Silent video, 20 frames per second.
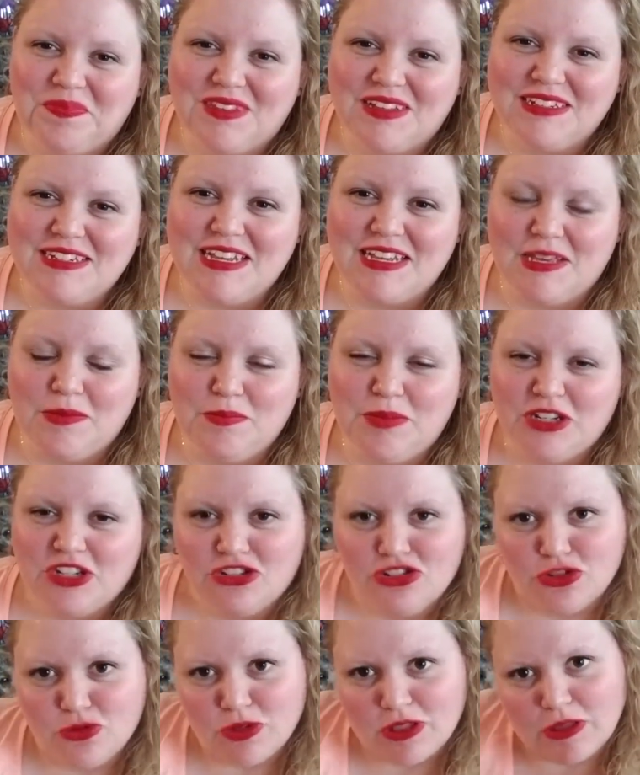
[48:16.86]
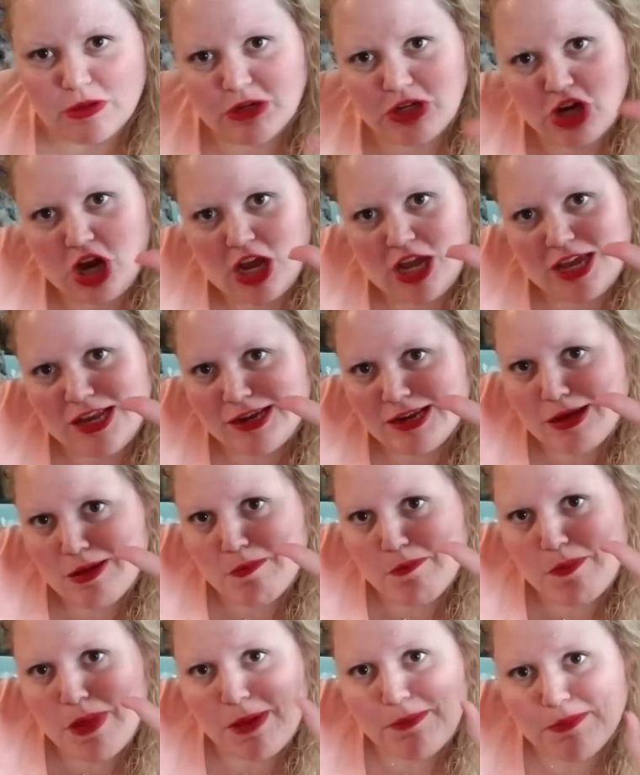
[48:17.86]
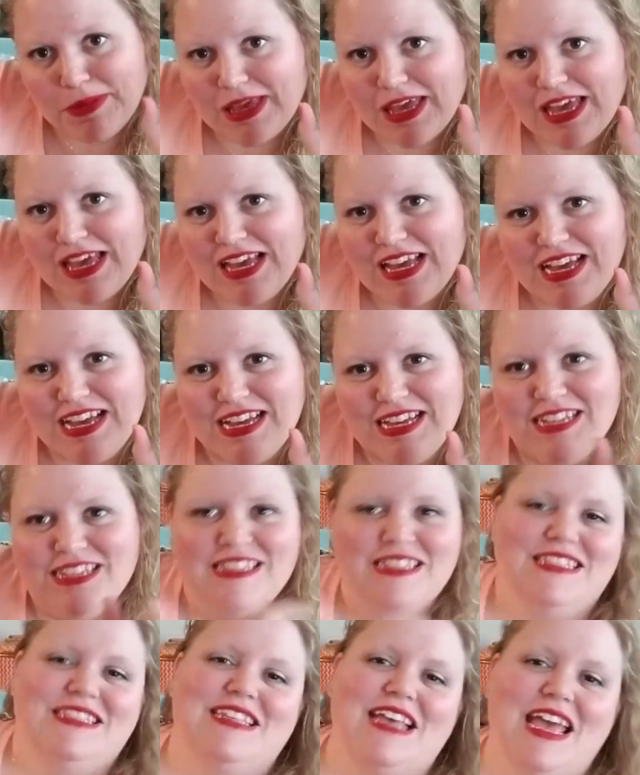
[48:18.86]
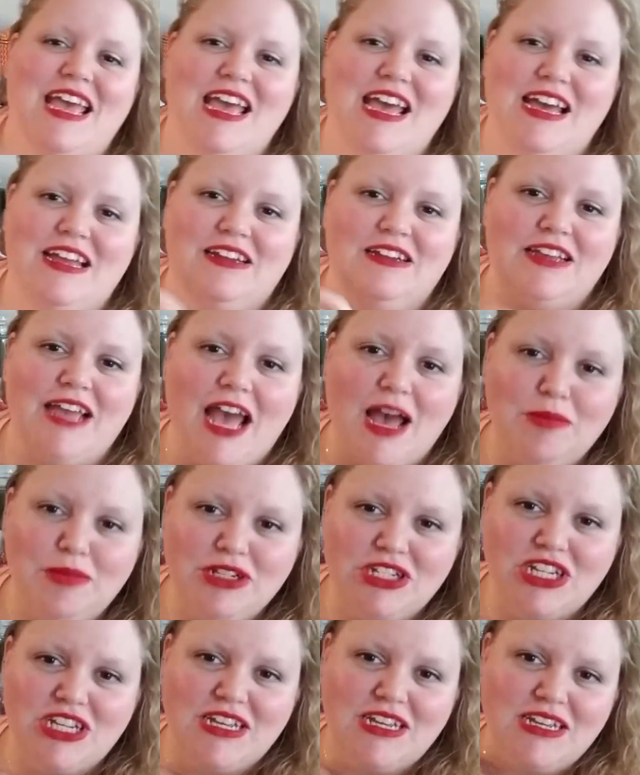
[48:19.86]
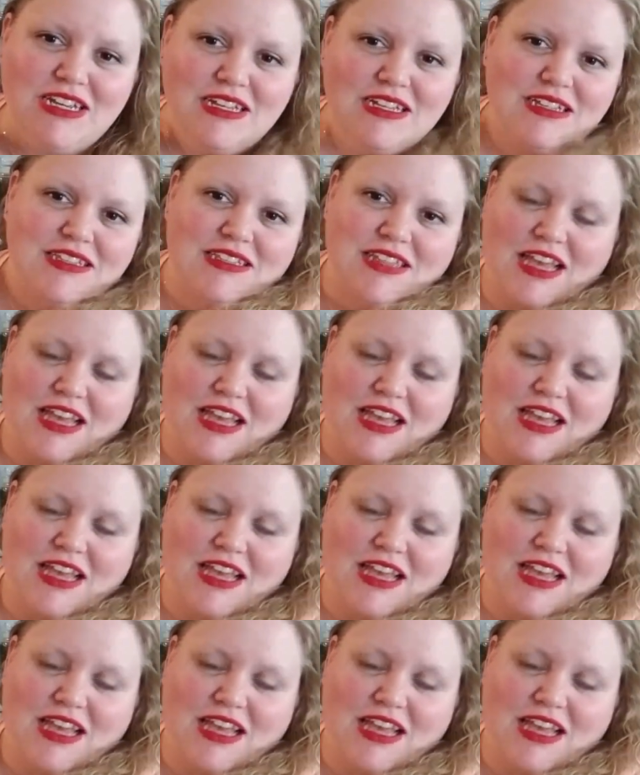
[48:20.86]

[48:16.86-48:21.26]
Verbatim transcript: Taking pictures with the giant pumpkins and cabbages,